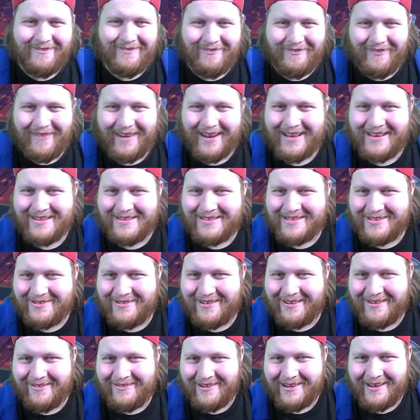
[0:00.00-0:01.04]
Michael's
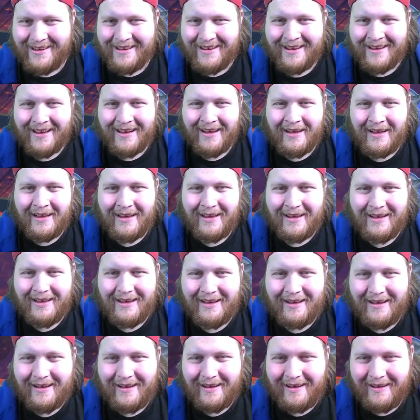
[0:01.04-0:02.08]
drowning.
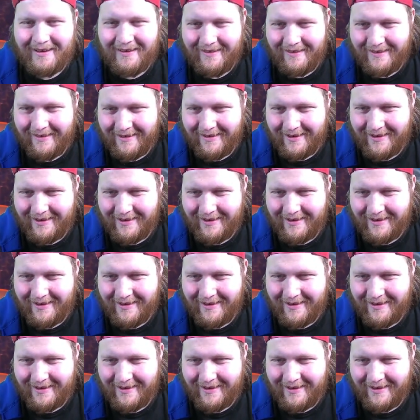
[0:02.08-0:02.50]
Oh